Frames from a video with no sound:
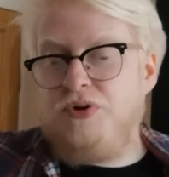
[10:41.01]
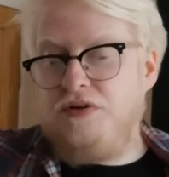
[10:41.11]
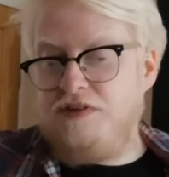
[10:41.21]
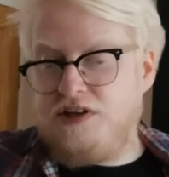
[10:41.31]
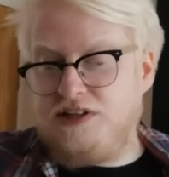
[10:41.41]
but
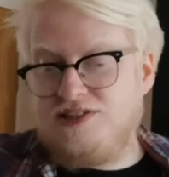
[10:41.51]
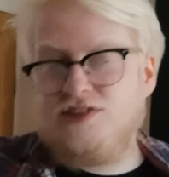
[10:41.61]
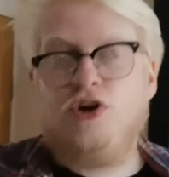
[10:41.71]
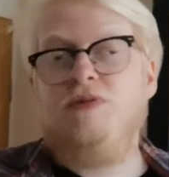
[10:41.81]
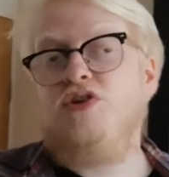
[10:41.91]
if you
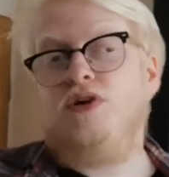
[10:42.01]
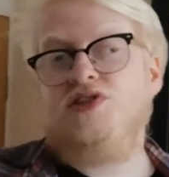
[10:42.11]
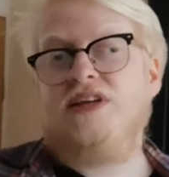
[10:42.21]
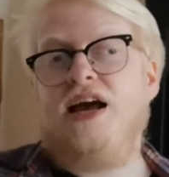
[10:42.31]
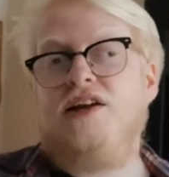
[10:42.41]
come
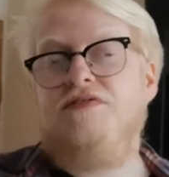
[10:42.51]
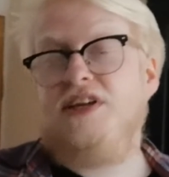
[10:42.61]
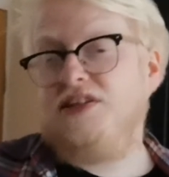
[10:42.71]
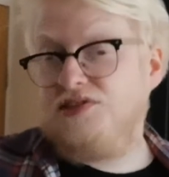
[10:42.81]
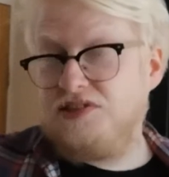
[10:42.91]
across a can of
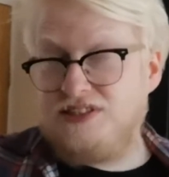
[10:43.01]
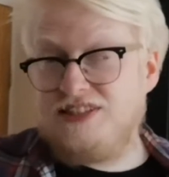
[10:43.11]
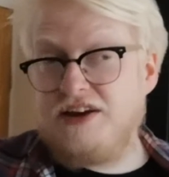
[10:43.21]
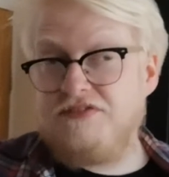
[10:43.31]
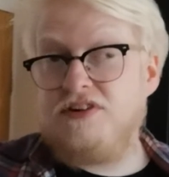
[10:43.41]
this,
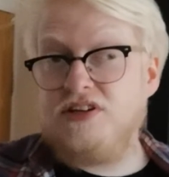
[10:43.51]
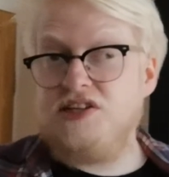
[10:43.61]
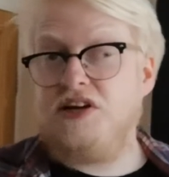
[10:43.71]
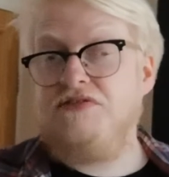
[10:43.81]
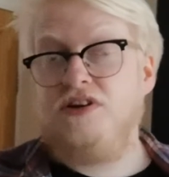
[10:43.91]
definitely
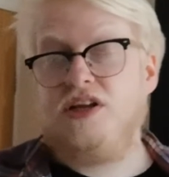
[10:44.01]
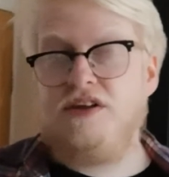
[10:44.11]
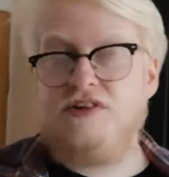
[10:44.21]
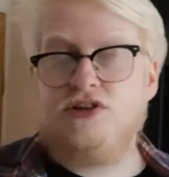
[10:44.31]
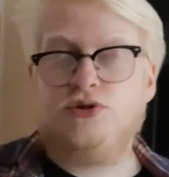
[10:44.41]

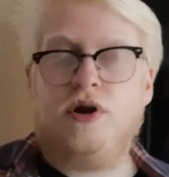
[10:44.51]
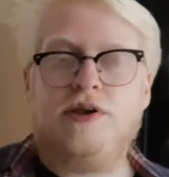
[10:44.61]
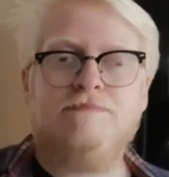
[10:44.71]
give it a try.